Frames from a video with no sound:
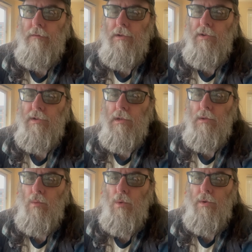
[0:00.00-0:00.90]
using the
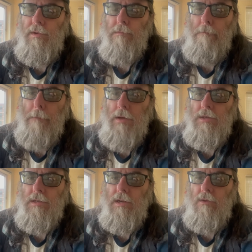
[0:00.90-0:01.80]
words
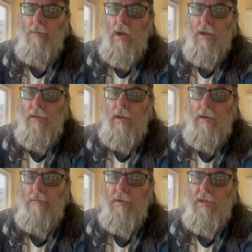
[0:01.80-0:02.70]
meltdown back
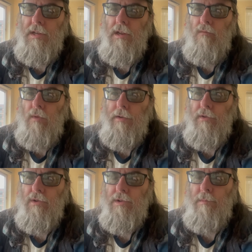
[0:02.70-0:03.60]
then, but in
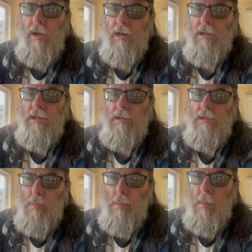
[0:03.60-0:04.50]
retrospect,
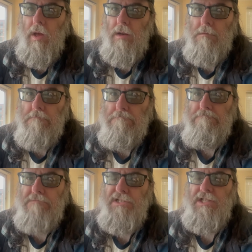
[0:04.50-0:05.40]
that
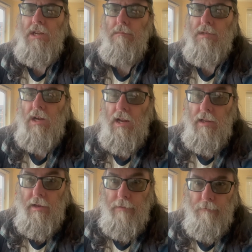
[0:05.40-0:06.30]
seems
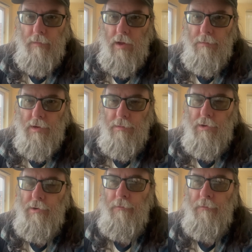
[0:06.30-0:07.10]
highly applicable.